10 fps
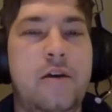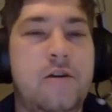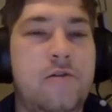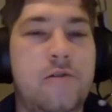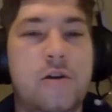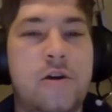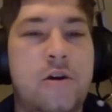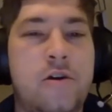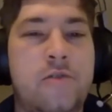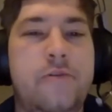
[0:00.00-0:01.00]
you know, the
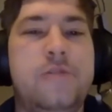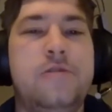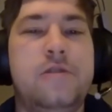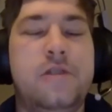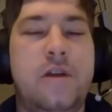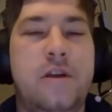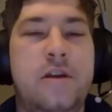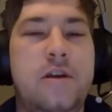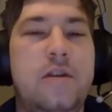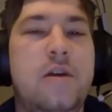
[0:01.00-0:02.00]
card or resource that I
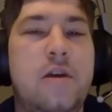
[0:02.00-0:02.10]
need.